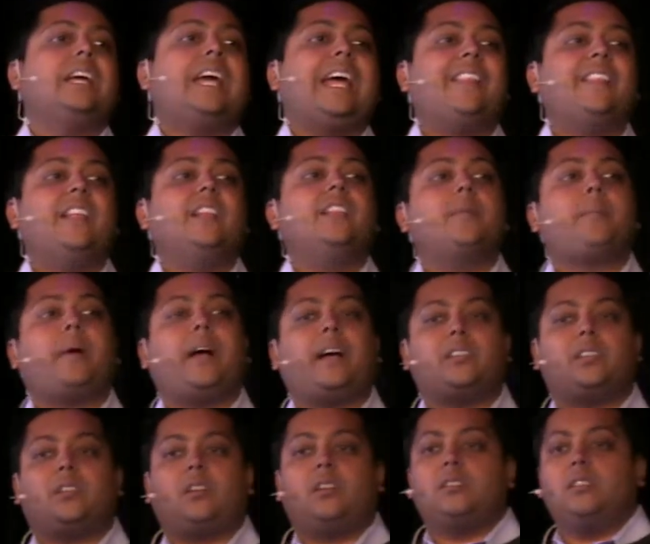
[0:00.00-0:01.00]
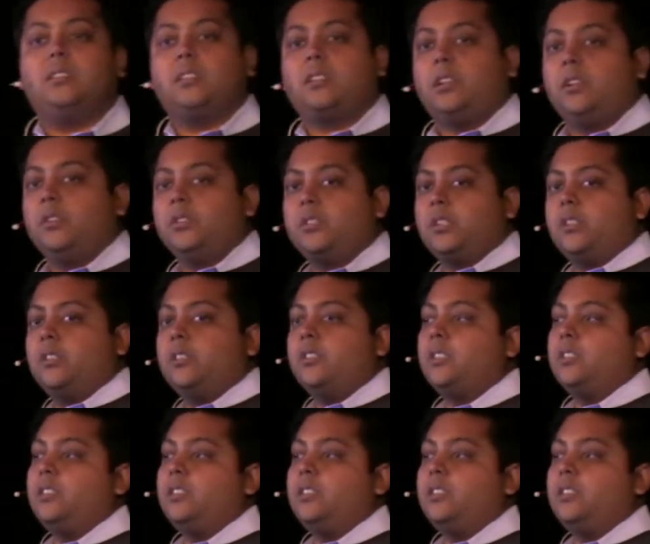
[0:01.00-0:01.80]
and then they pass it on to the closers,